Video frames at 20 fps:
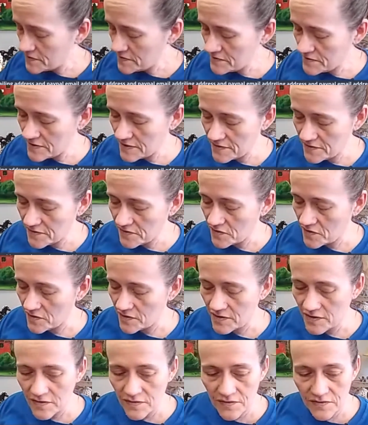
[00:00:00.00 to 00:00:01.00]
You guys saw
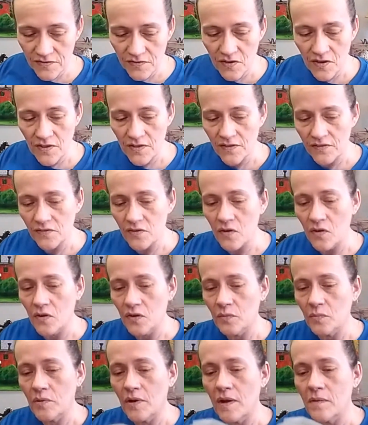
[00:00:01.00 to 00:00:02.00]
the saw this
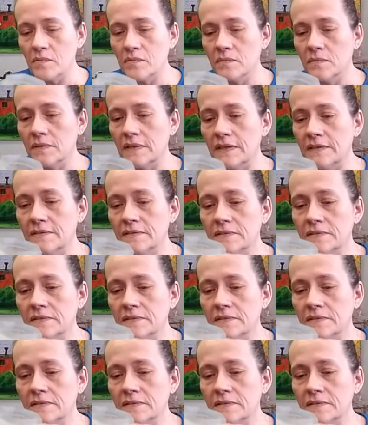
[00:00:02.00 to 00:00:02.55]
hauled probably.